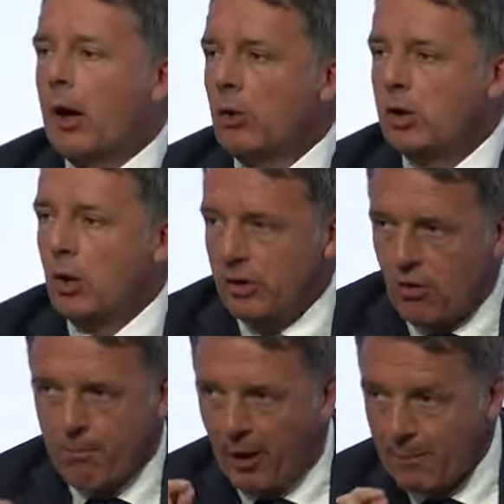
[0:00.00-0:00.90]
continue in
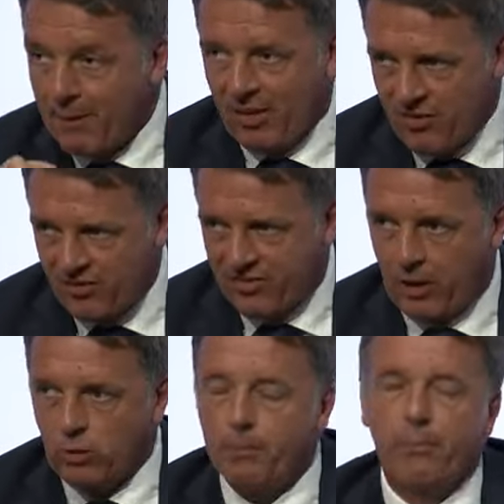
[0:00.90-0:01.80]
this point, but it's a
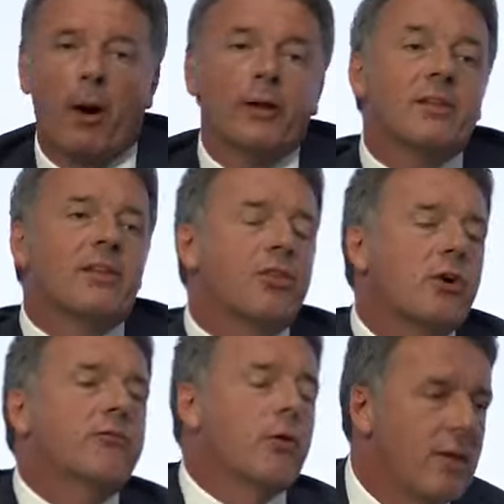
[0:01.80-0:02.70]
second point. The
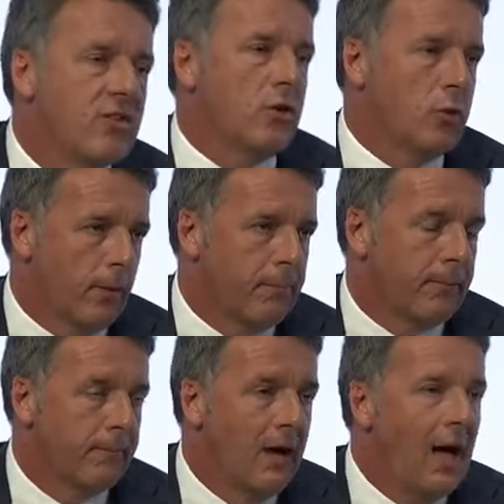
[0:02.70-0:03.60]
third for me is Europe.
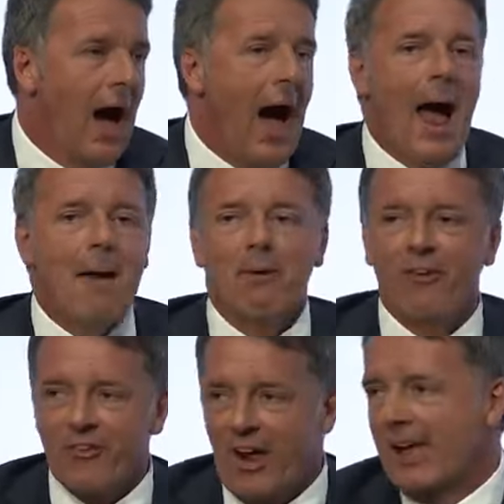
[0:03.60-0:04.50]

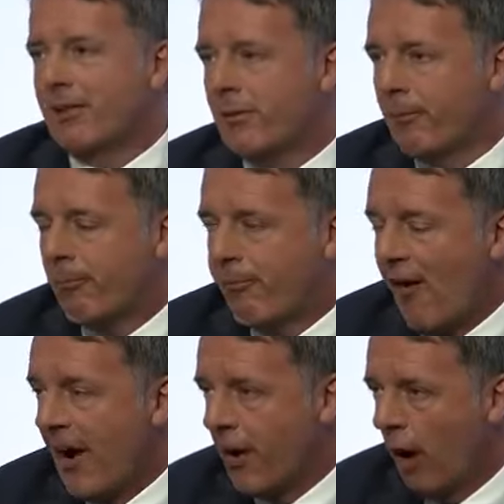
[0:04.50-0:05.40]
I'm great
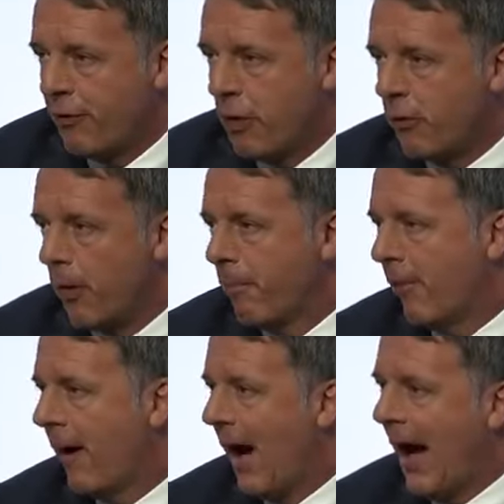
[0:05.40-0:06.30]
fan of Europe.
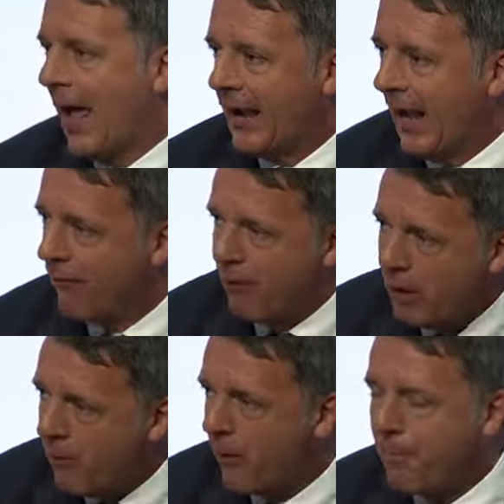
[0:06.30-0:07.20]
I love
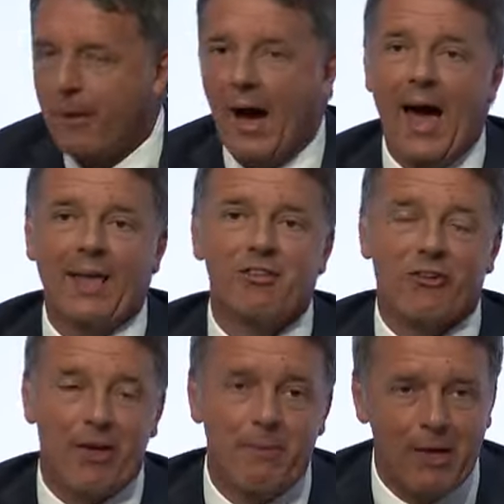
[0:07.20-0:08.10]
Europe. I
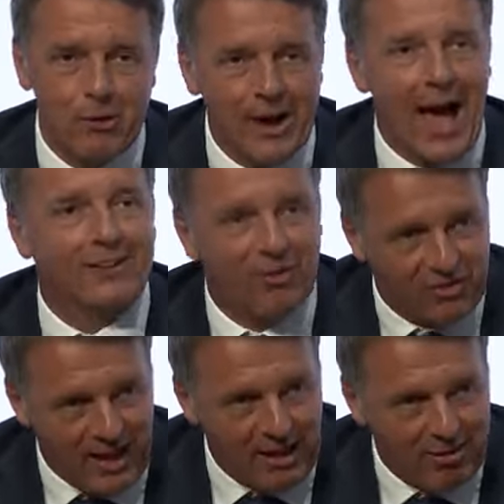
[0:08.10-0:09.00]
dream United
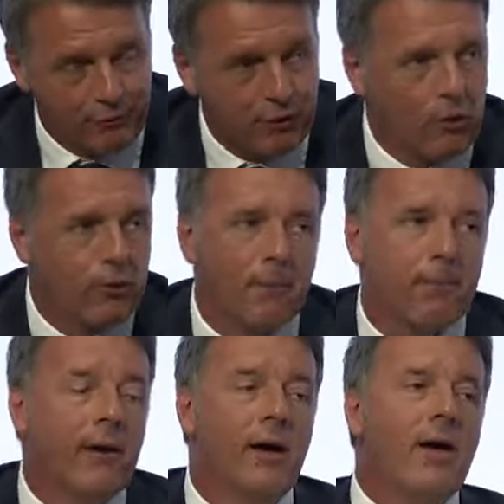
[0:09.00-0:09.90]
States of
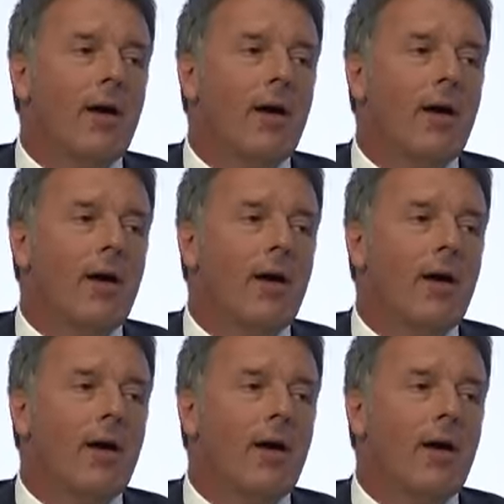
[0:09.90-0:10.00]
Europe.